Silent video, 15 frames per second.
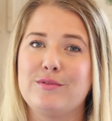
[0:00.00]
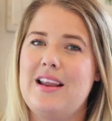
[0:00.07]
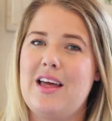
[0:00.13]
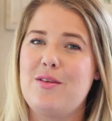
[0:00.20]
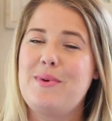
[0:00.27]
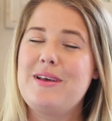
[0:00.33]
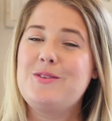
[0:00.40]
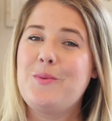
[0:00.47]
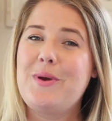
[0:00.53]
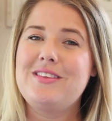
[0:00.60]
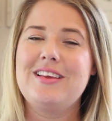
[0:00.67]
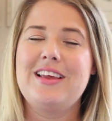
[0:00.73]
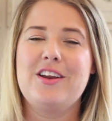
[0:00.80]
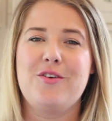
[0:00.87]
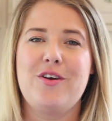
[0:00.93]
Now, the best way
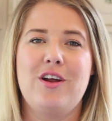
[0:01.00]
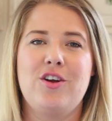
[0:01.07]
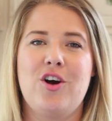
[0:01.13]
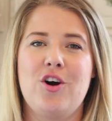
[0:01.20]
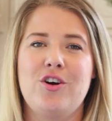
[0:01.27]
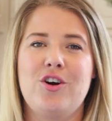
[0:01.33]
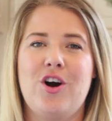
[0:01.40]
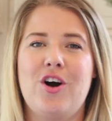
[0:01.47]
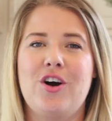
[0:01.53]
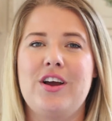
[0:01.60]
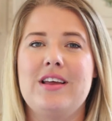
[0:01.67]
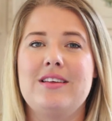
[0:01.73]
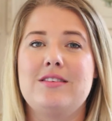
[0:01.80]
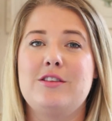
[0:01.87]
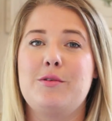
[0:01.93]
to get around Hong Kong
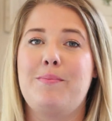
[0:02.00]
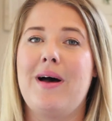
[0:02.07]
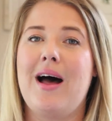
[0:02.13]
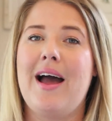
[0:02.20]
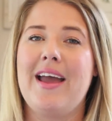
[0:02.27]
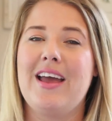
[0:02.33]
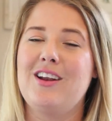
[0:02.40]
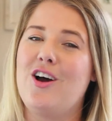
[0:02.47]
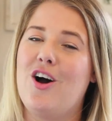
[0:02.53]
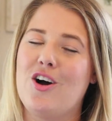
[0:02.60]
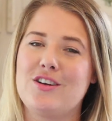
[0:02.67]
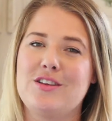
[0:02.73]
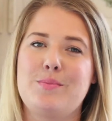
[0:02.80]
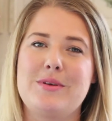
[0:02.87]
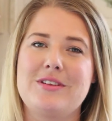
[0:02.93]
is to buy an
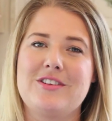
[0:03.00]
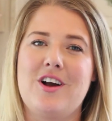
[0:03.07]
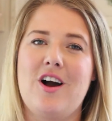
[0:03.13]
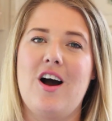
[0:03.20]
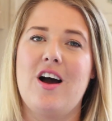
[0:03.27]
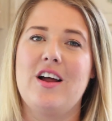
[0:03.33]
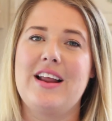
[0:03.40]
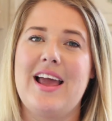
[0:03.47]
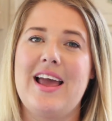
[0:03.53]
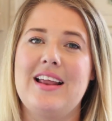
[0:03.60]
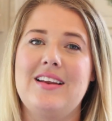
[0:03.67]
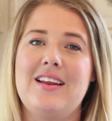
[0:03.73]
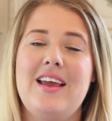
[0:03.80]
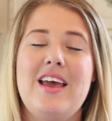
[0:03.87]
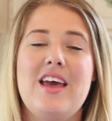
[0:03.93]
Octopus card,
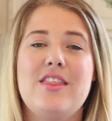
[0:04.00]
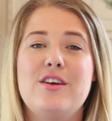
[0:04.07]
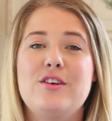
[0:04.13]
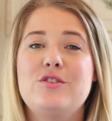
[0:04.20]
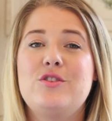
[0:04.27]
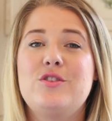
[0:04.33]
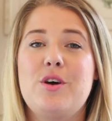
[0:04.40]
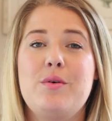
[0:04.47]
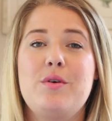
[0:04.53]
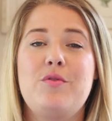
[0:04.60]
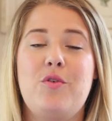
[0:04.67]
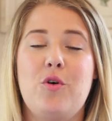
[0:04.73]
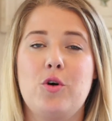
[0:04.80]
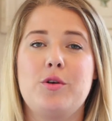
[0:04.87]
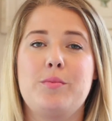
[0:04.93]
and they're so
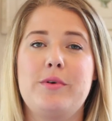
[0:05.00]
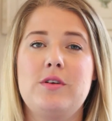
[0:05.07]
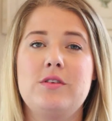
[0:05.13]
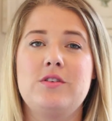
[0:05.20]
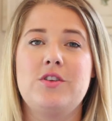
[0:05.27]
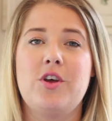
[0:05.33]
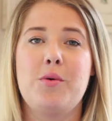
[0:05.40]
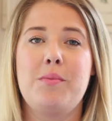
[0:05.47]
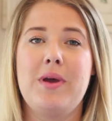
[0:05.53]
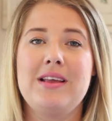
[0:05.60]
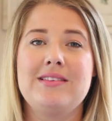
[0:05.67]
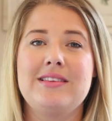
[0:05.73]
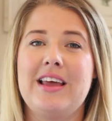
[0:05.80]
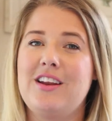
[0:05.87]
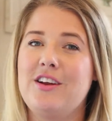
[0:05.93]
affordable, so it
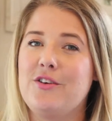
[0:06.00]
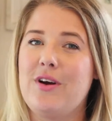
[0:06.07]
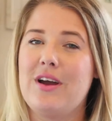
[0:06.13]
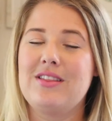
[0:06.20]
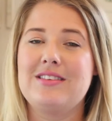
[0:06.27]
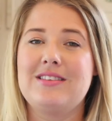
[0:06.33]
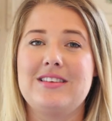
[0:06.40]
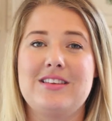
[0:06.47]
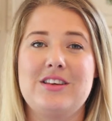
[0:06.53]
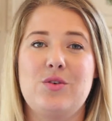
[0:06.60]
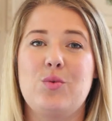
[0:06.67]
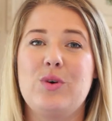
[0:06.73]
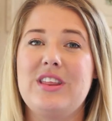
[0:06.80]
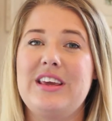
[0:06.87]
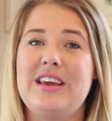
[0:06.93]
makes getting around the city
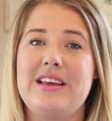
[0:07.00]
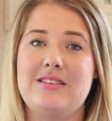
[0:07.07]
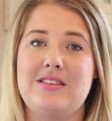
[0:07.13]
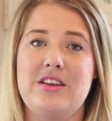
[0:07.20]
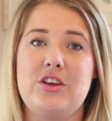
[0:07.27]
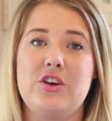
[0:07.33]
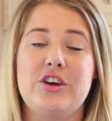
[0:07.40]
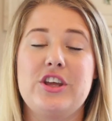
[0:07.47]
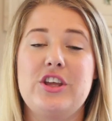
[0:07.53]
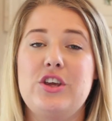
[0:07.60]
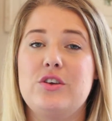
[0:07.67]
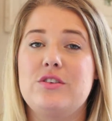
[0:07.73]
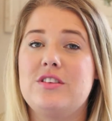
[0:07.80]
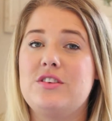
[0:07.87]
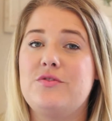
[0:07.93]
really easy. You can
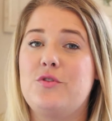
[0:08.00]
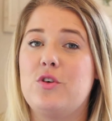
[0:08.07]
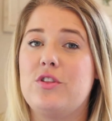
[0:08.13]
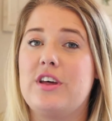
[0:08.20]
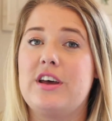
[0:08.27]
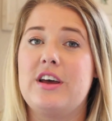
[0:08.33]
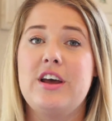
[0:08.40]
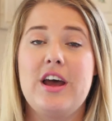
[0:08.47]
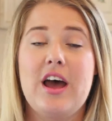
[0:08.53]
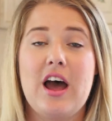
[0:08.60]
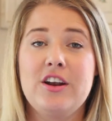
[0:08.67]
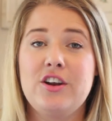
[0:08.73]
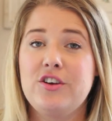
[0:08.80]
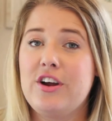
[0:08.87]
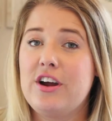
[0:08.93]
use it for the
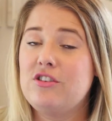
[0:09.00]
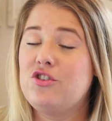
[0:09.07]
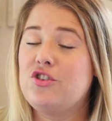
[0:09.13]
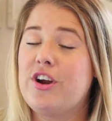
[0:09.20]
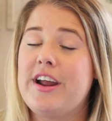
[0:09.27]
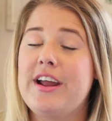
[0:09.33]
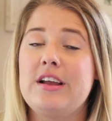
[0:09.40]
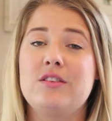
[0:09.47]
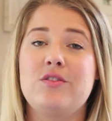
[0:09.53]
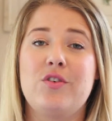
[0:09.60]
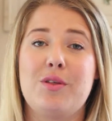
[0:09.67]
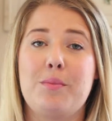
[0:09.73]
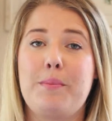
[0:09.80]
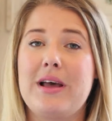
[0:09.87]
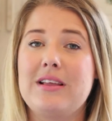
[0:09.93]
underground trains,
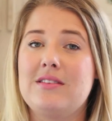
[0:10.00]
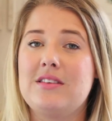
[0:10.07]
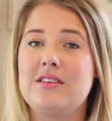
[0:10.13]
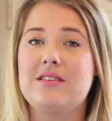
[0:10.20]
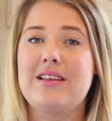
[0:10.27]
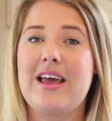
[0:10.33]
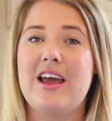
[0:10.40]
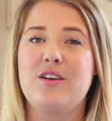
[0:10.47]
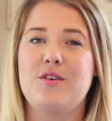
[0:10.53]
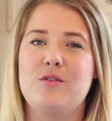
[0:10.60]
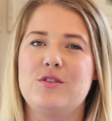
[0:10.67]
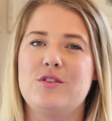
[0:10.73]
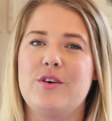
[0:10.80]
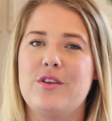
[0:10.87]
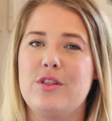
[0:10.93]
for the buses, and
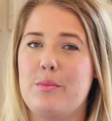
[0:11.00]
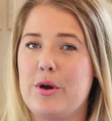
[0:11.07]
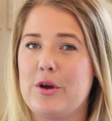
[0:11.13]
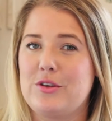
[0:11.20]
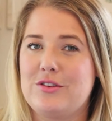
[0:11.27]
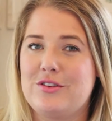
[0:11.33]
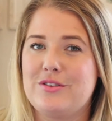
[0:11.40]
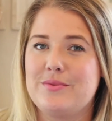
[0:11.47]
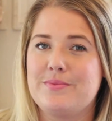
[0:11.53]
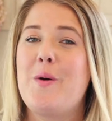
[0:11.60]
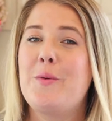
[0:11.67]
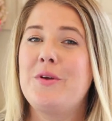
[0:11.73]
also on the boats.